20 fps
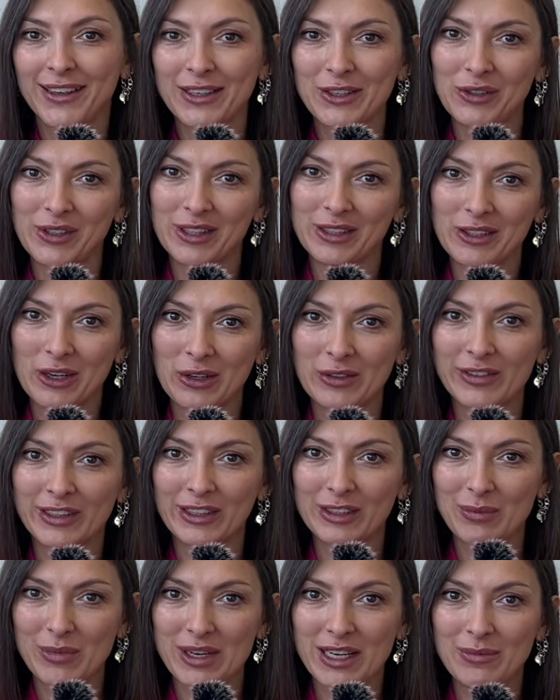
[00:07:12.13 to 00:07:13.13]
you can
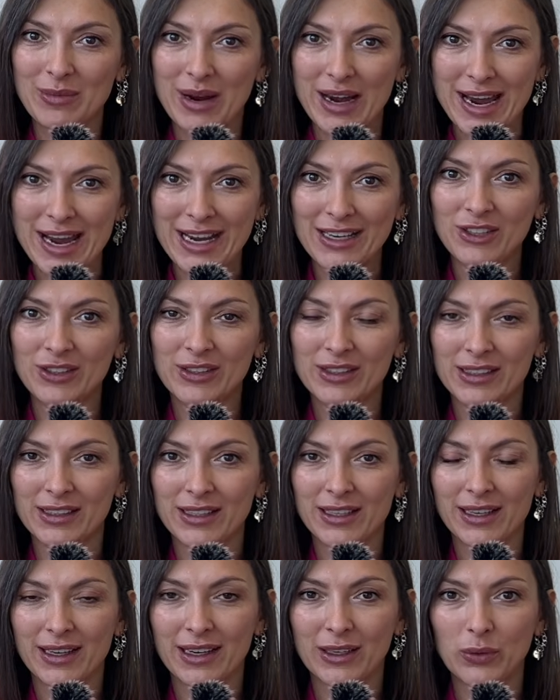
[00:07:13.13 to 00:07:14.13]
contact me in my
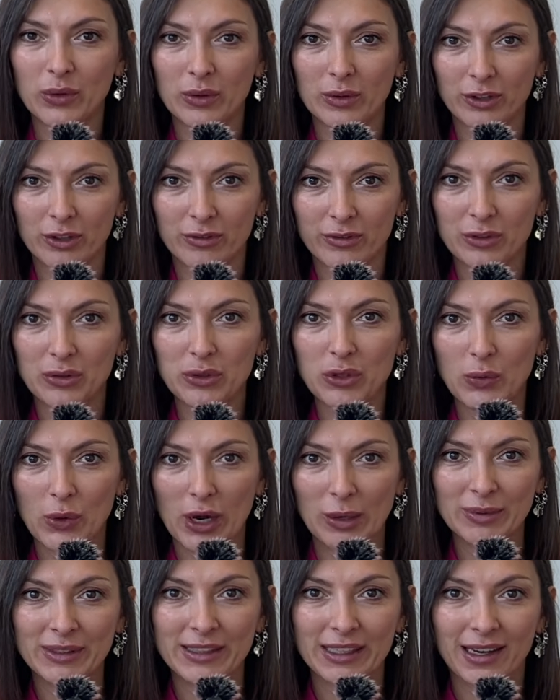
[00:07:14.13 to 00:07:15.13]
agency and we will review your
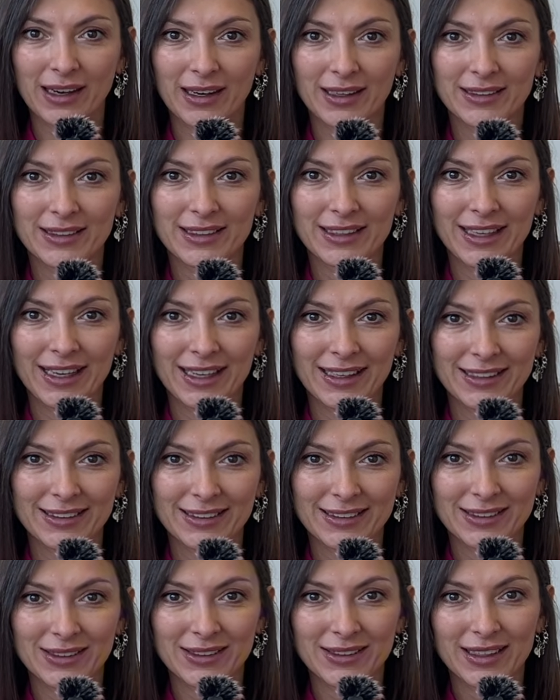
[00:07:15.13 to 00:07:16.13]
website
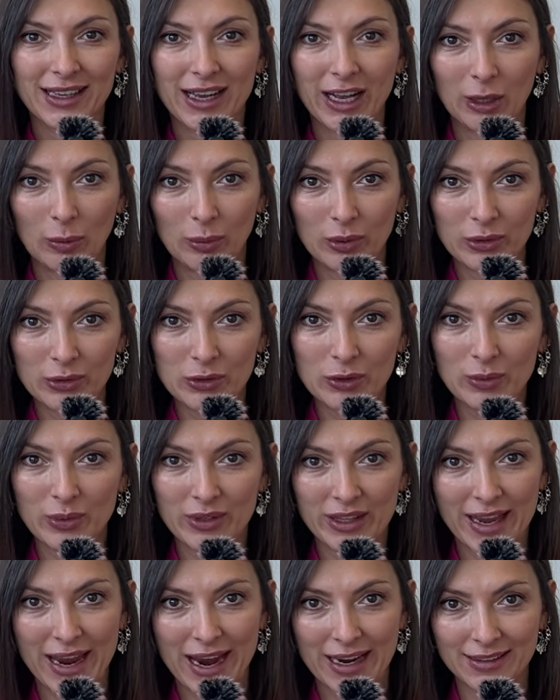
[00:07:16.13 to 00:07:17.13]
and help you to be
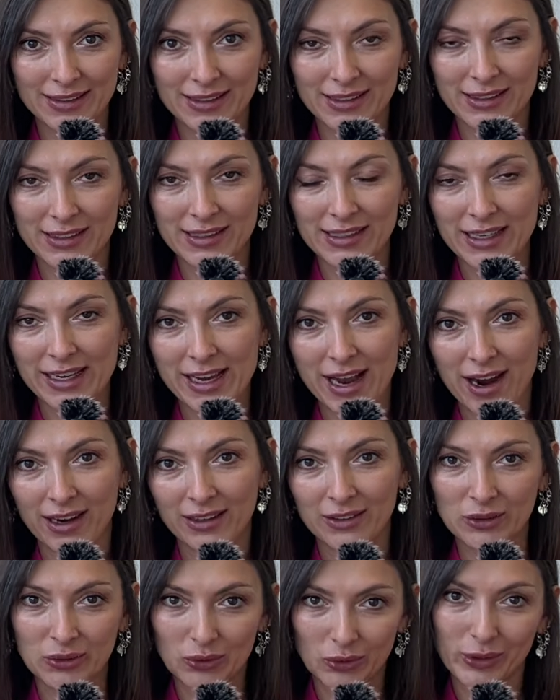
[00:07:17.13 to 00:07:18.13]
the answers AI
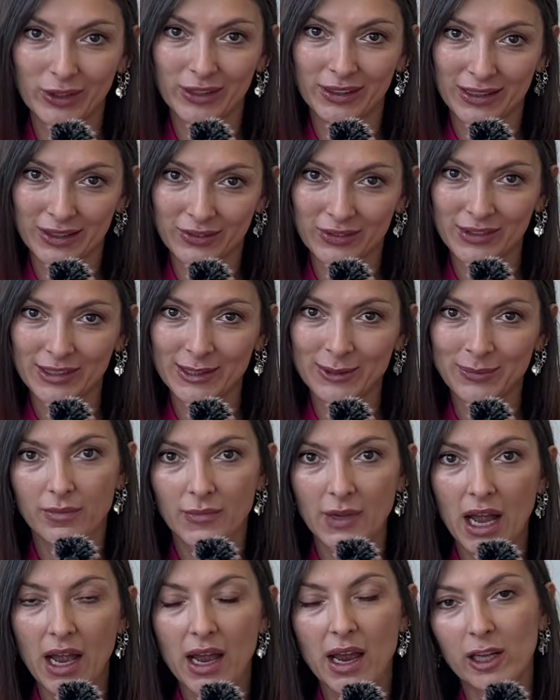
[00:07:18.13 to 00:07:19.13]
and Google gives.
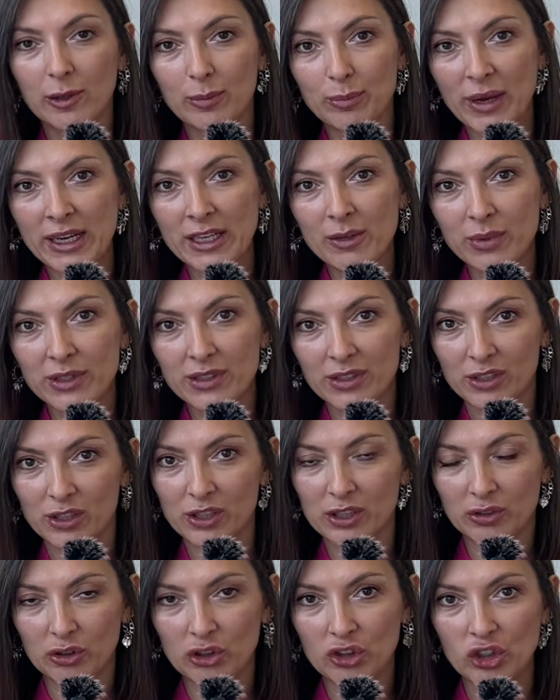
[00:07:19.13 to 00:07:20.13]
I help many businesses
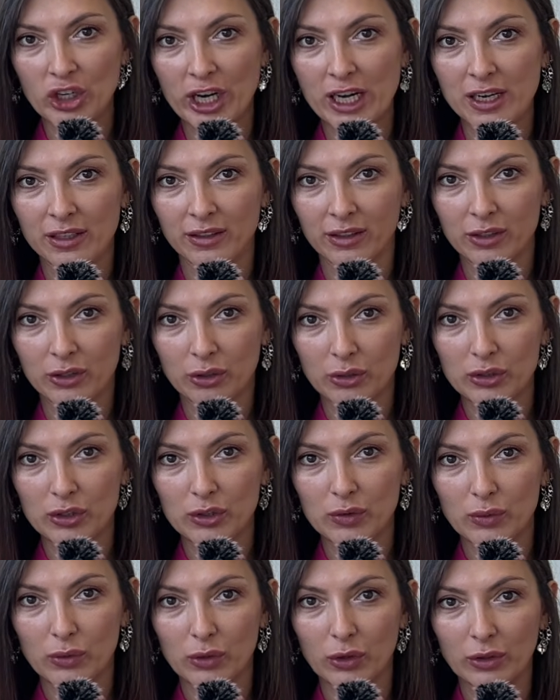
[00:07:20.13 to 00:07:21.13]
in Australia and across
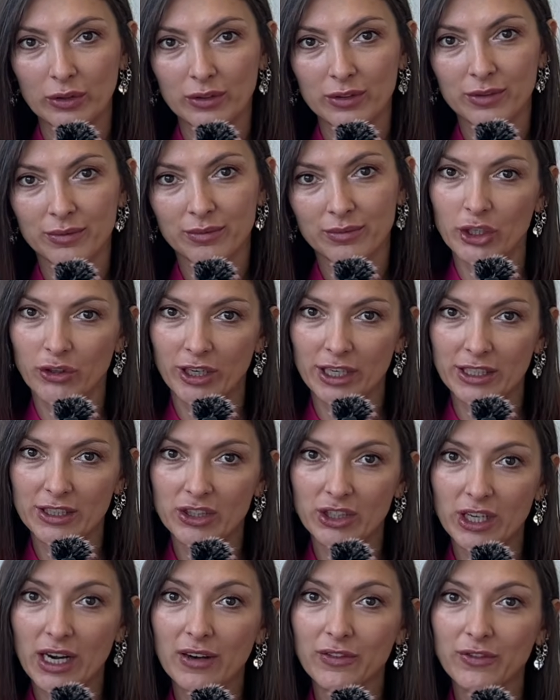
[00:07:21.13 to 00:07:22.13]
the world generate
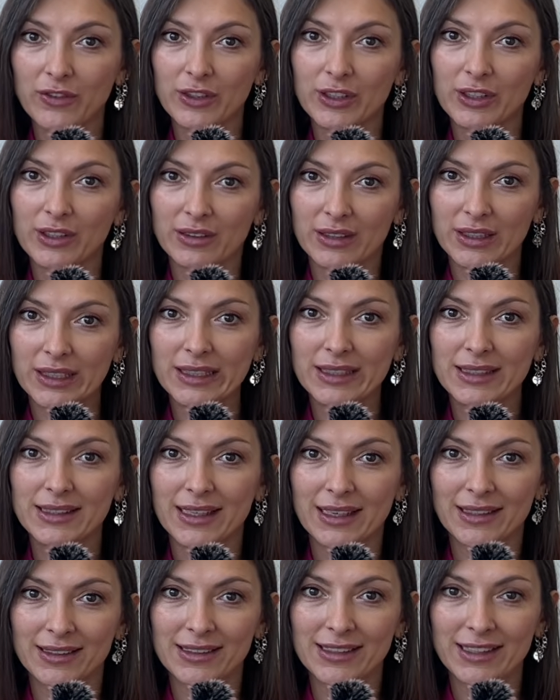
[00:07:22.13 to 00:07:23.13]
traffic, leads,
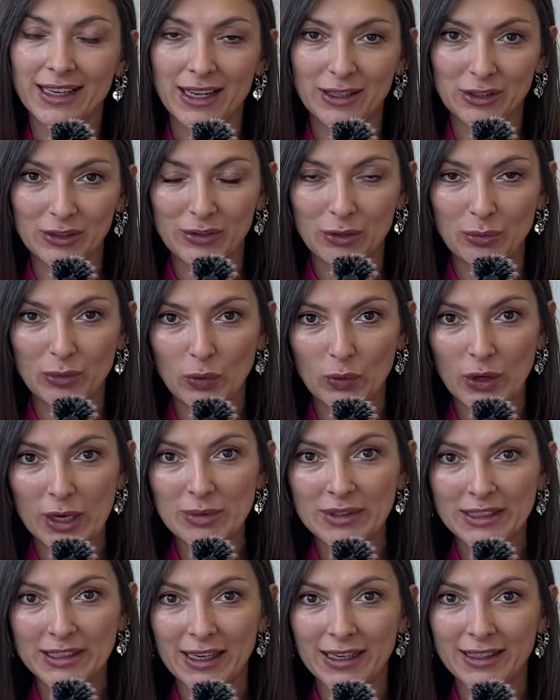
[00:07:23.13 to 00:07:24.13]
and sales from the
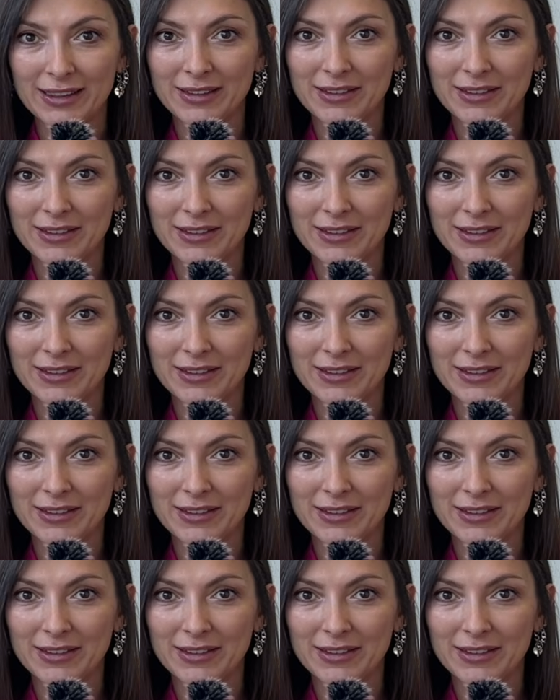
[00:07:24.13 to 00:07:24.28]
website,